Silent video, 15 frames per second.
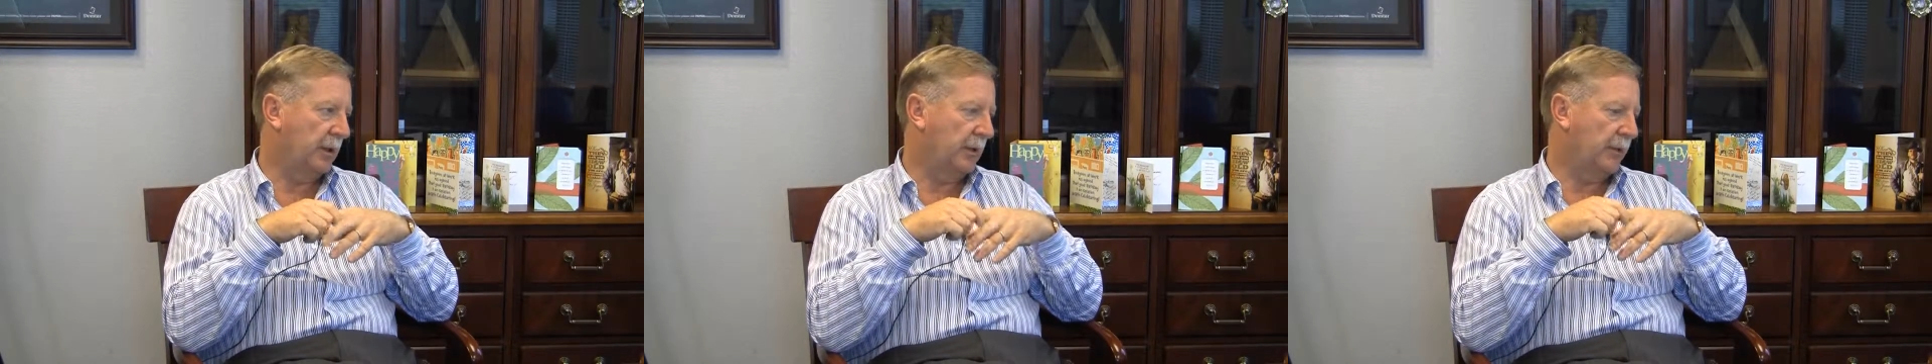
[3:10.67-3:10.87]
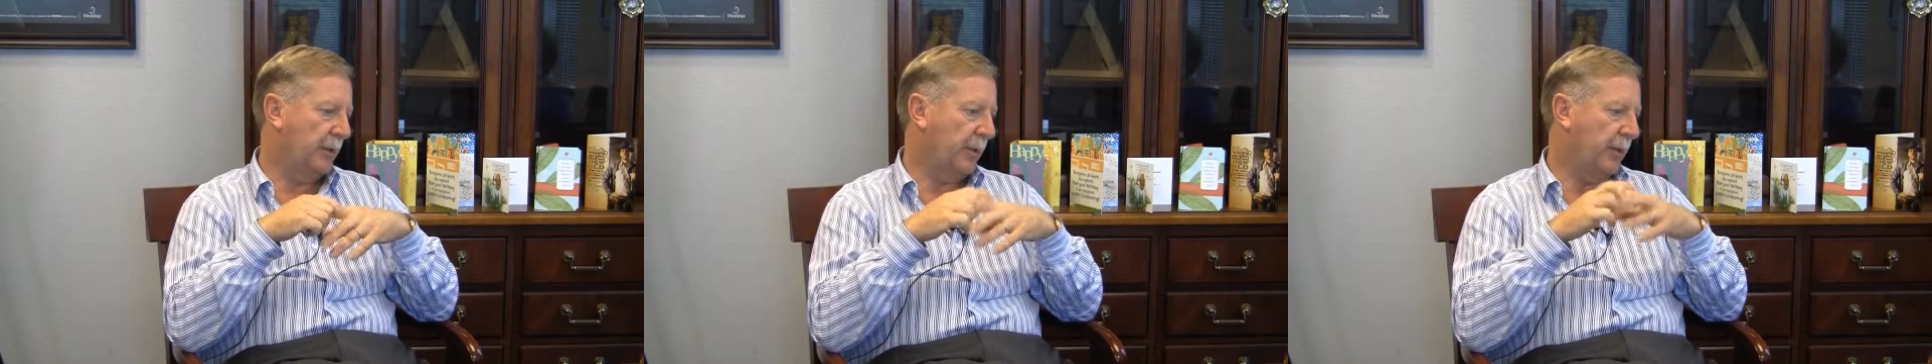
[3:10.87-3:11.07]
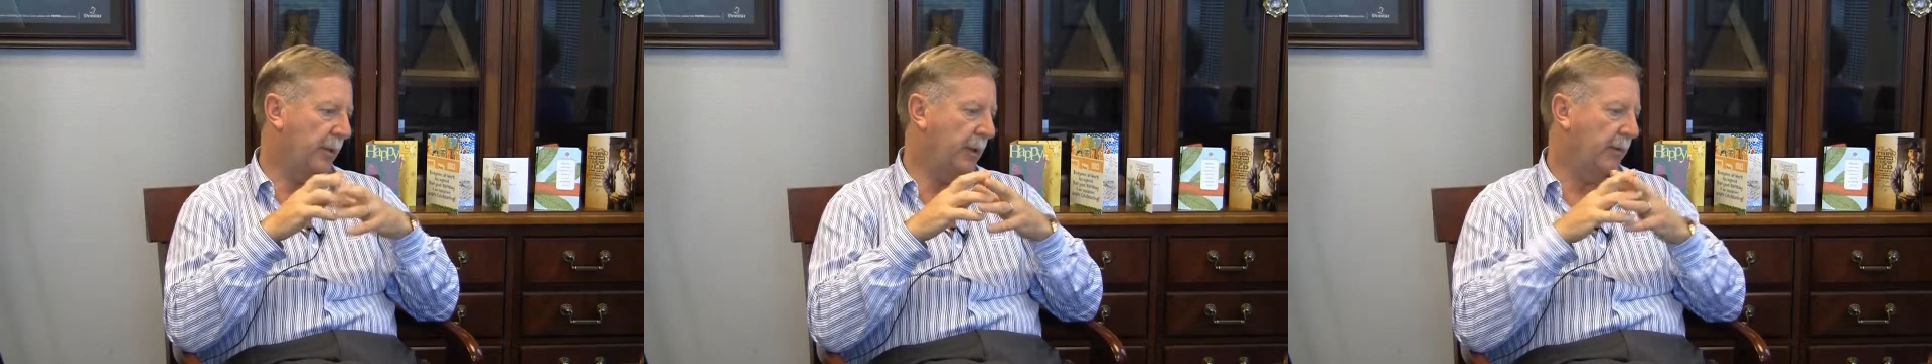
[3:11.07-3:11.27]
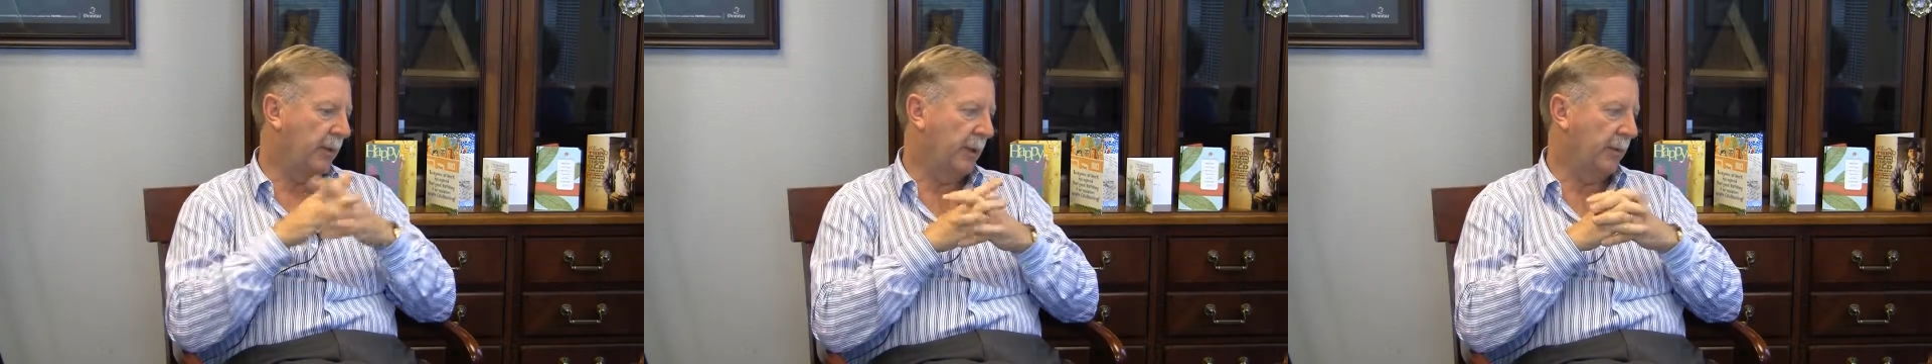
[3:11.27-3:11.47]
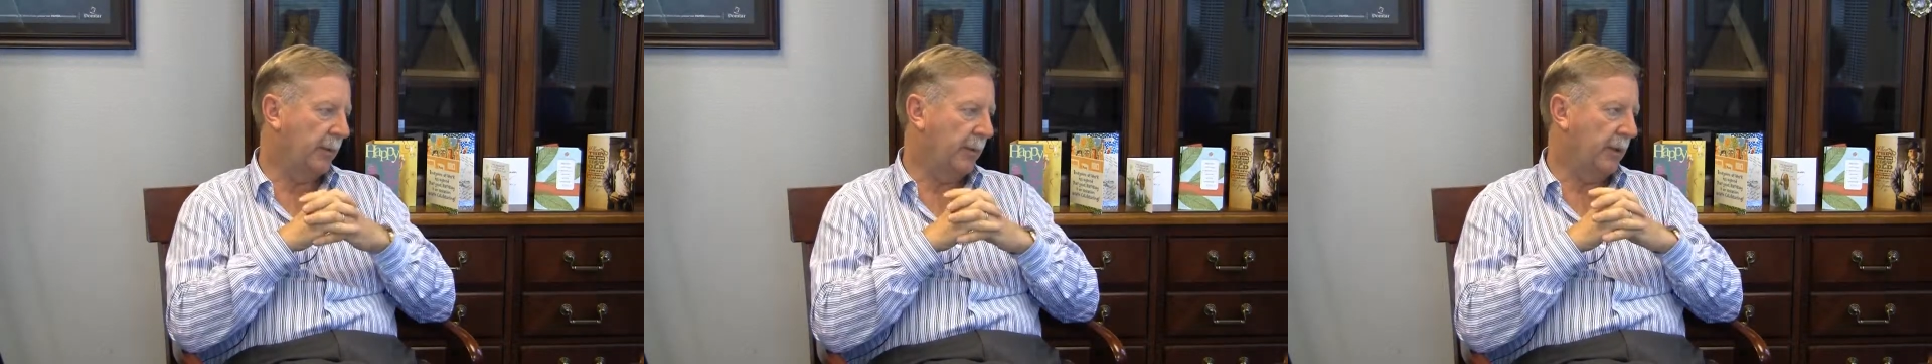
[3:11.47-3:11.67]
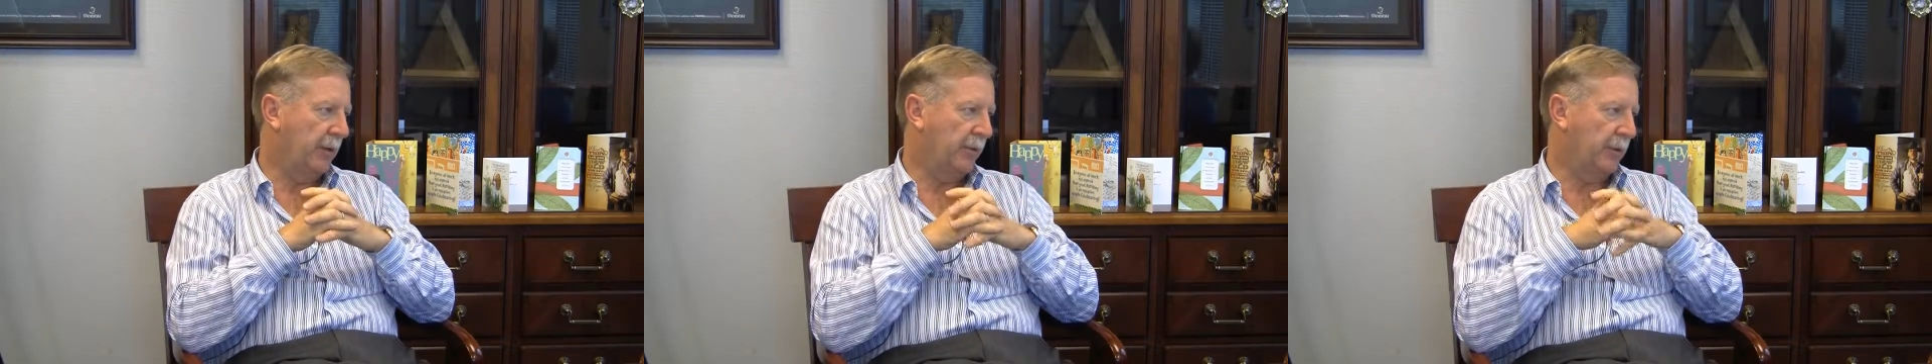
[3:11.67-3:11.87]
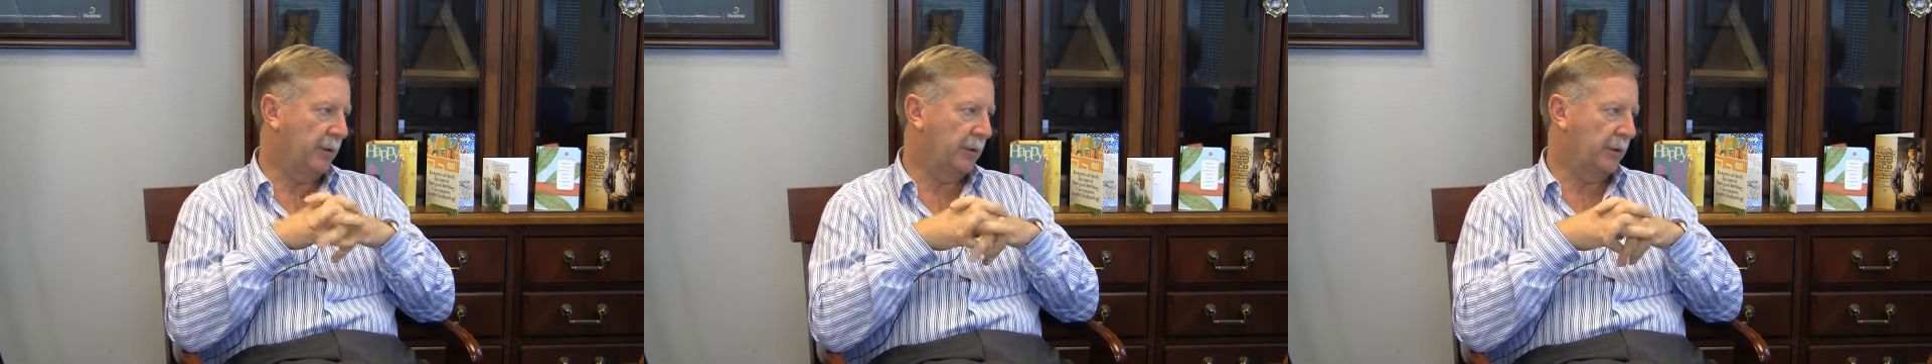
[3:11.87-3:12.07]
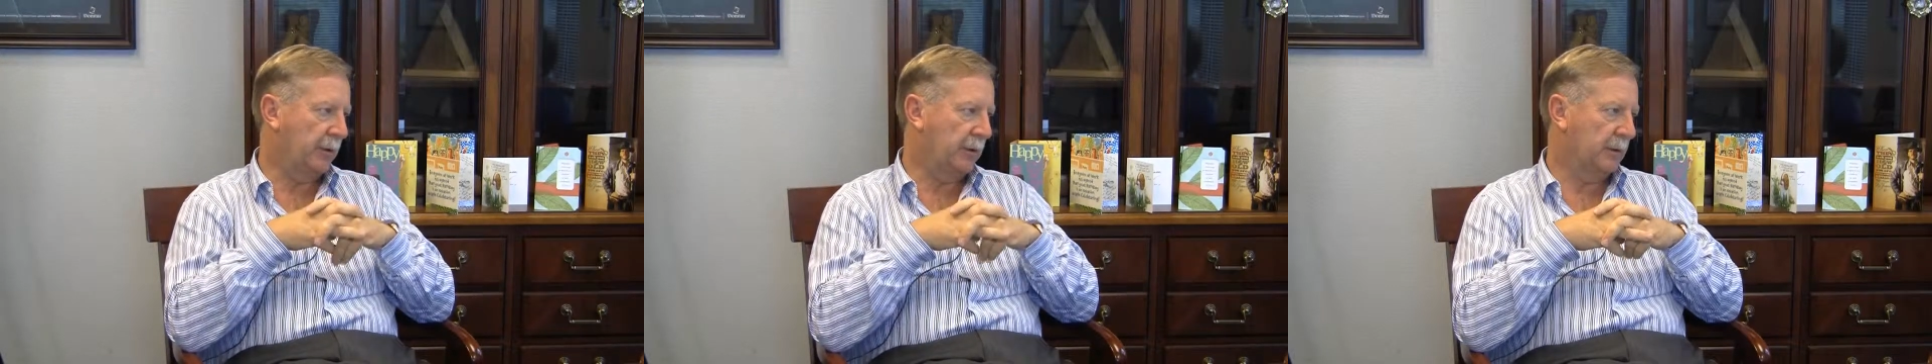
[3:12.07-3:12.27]
and some of the big paper
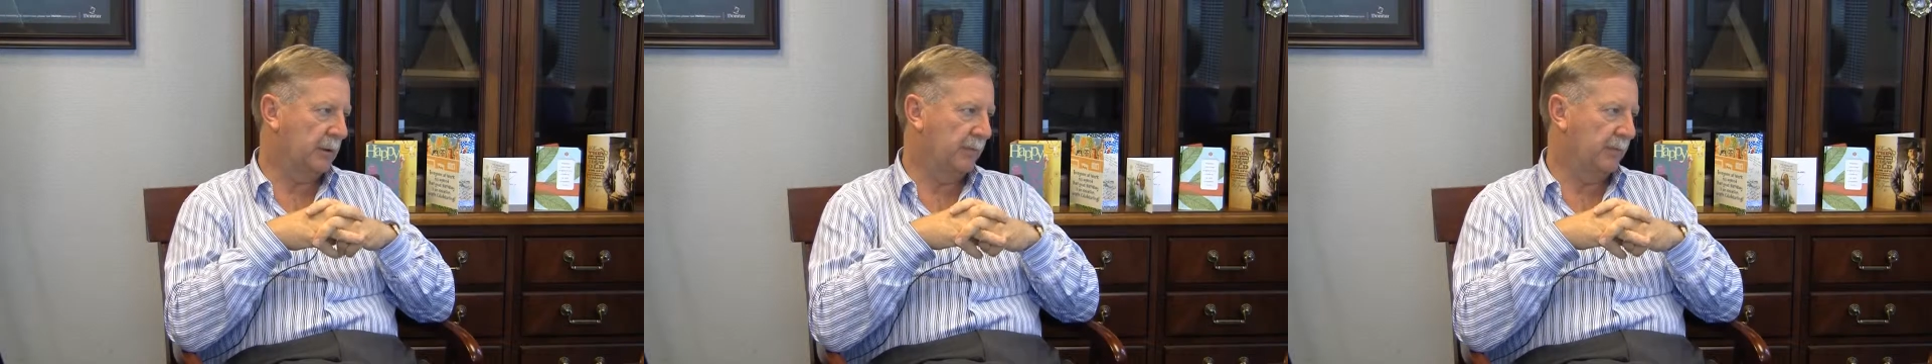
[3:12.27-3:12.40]
manufacturers.